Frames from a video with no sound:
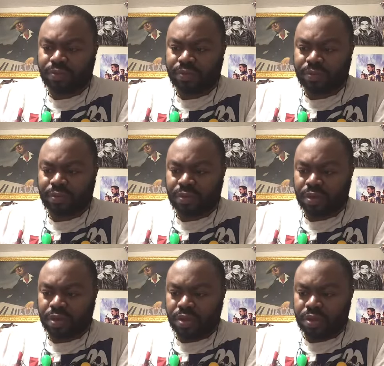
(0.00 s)

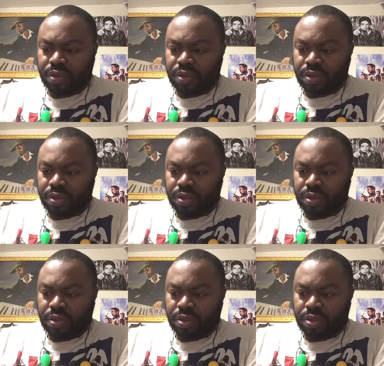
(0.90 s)

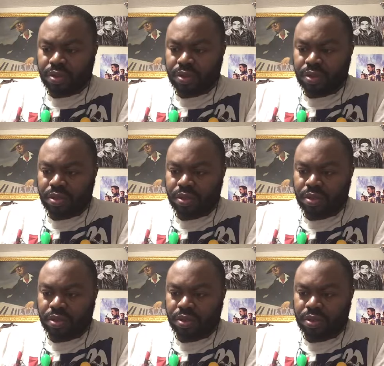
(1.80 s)

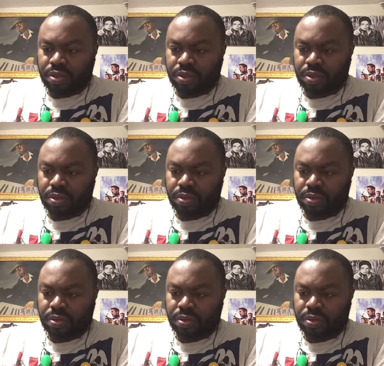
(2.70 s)
No one is speaking in this clip.